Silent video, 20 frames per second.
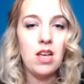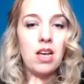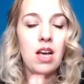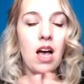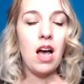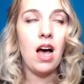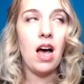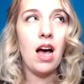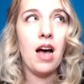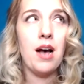
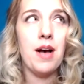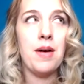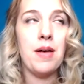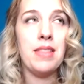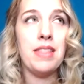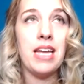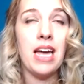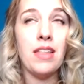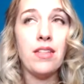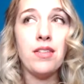
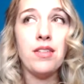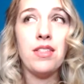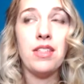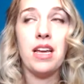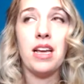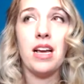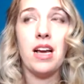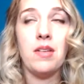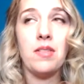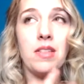The other
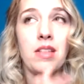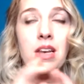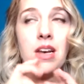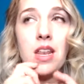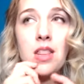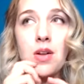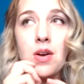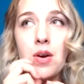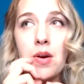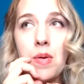thing,
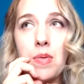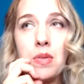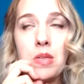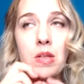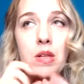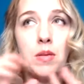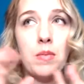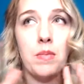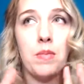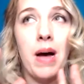another
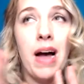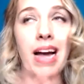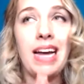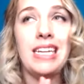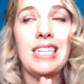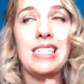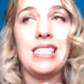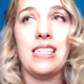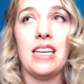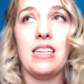little
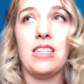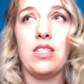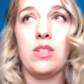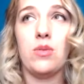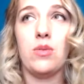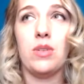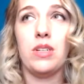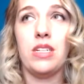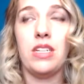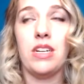mindset
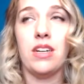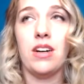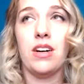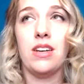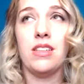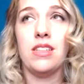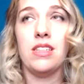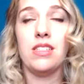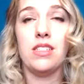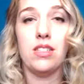tool here,
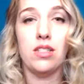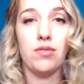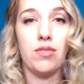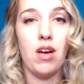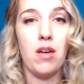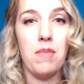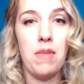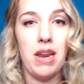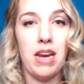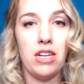and this is
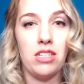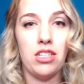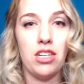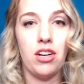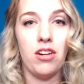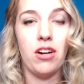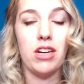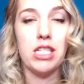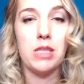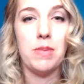around managing
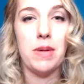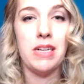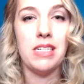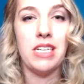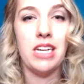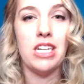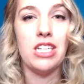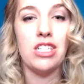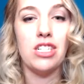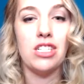your
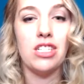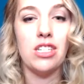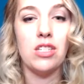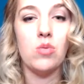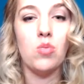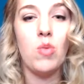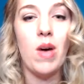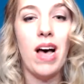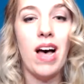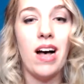expectations as
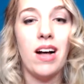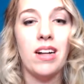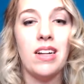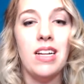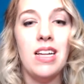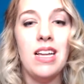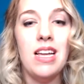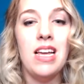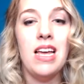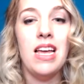well,
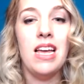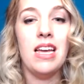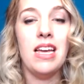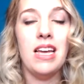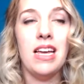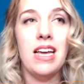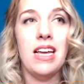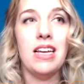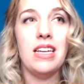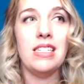
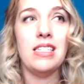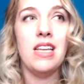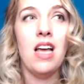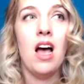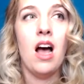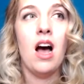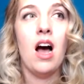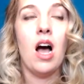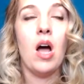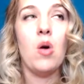is
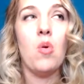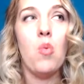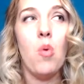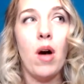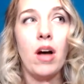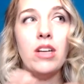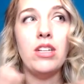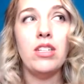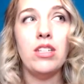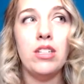I
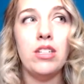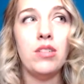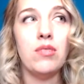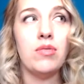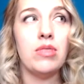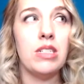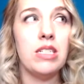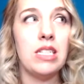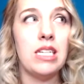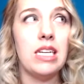want you to
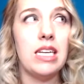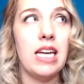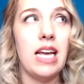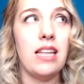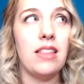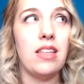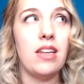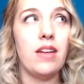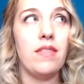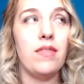really
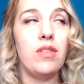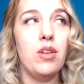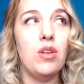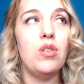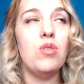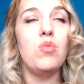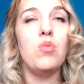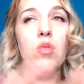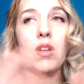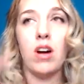get that if
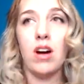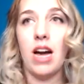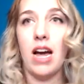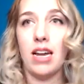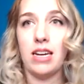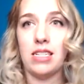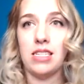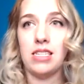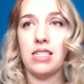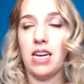you were
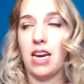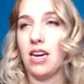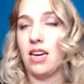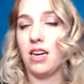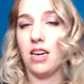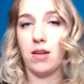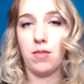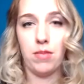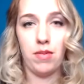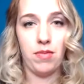at a
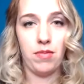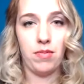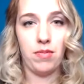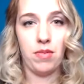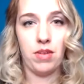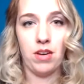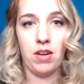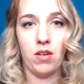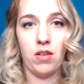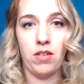stadium of,
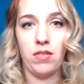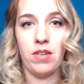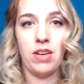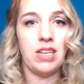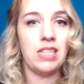in a